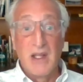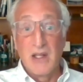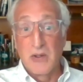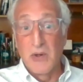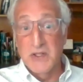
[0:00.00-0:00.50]

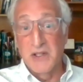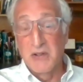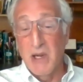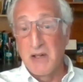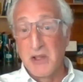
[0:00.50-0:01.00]
And of course,
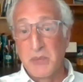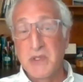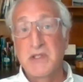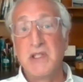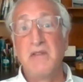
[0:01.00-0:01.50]
the
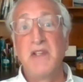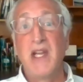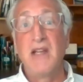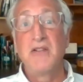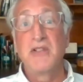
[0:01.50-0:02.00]
greater the
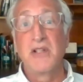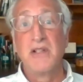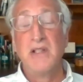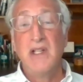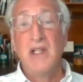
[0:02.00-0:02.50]
perceived
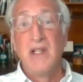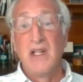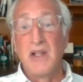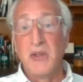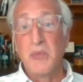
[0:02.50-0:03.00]

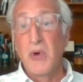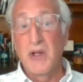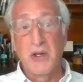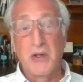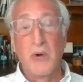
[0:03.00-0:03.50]
danger,
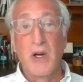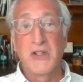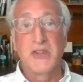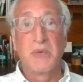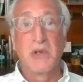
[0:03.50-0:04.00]
the more the
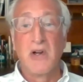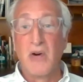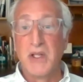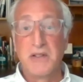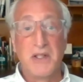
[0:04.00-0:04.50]
courts
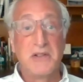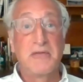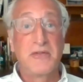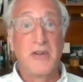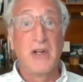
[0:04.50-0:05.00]
were going
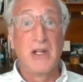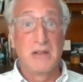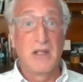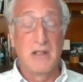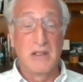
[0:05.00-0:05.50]
to
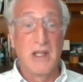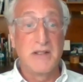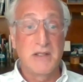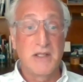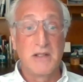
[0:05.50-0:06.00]
defer to the
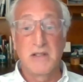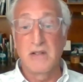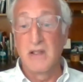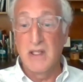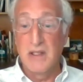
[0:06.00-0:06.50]

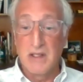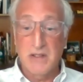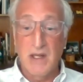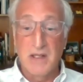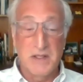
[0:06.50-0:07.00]
legislature in
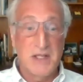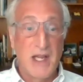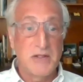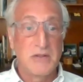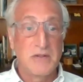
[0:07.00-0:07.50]
these kinds of
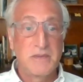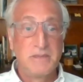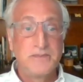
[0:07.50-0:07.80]
statutes.